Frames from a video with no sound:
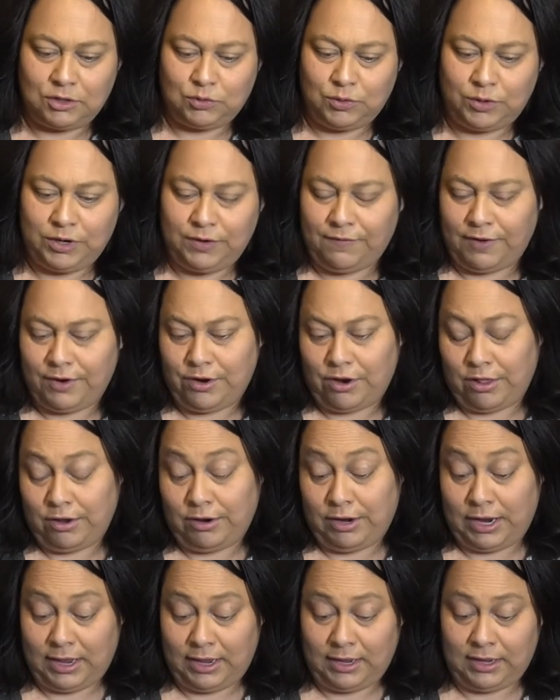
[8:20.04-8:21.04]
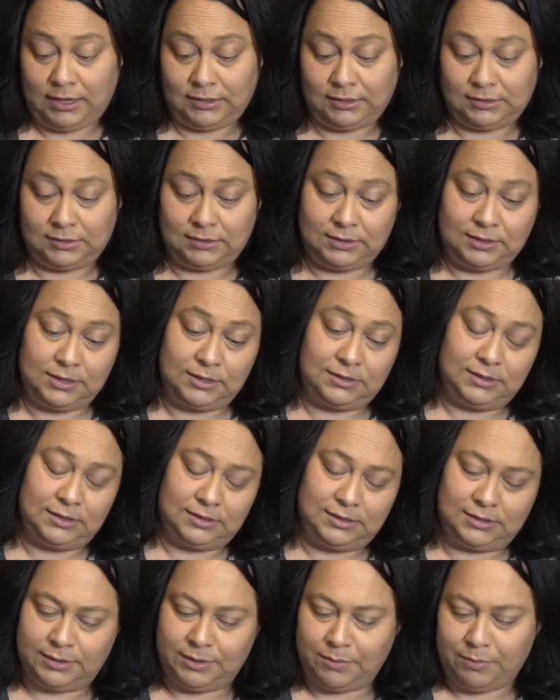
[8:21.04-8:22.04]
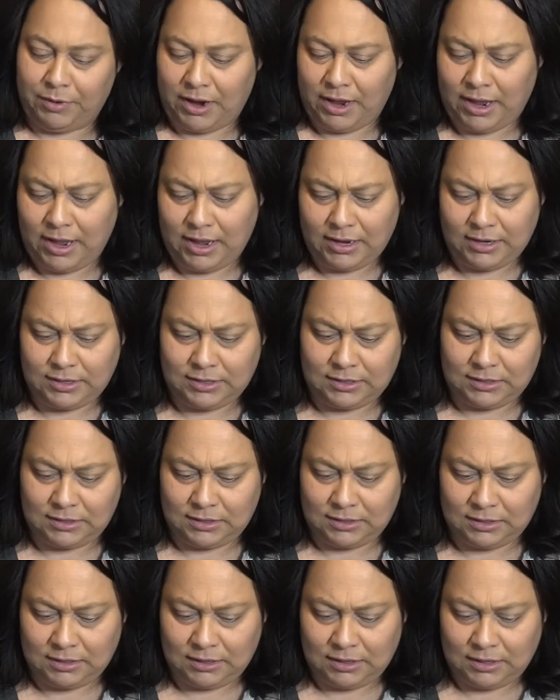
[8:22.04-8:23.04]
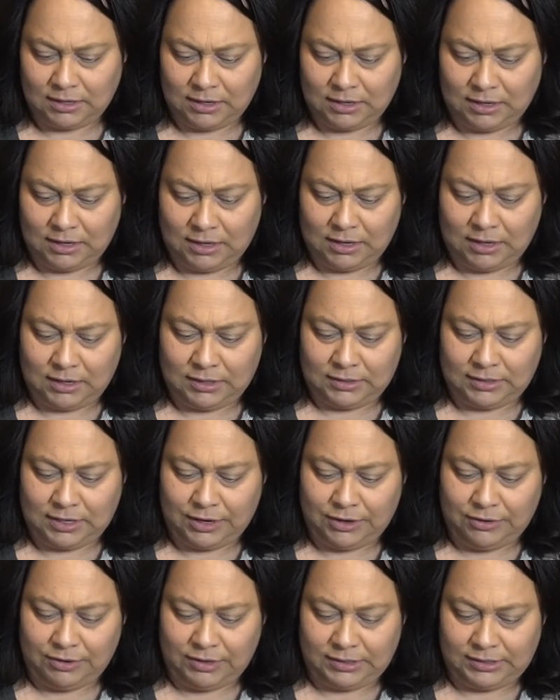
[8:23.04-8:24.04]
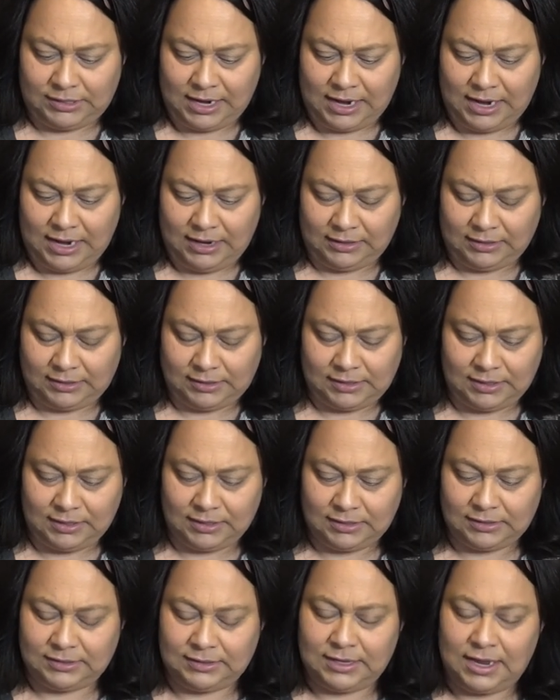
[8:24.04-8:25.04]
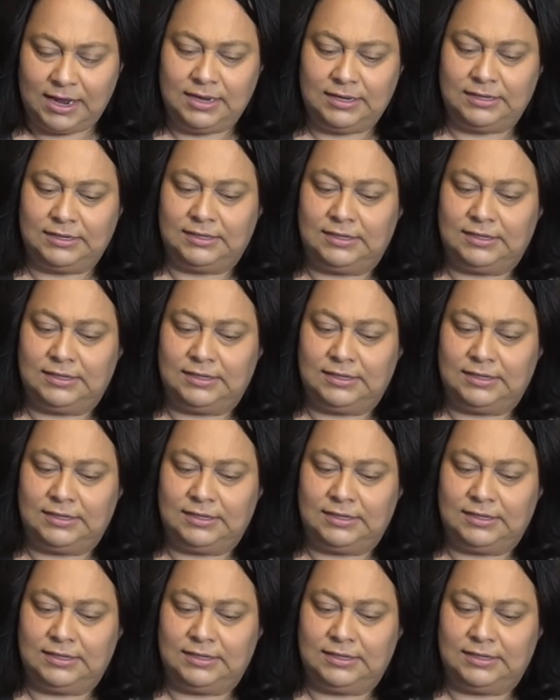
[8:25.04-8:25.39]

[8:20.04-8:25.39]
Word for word: $25 leggings. This is the brand Tucker and Tate, size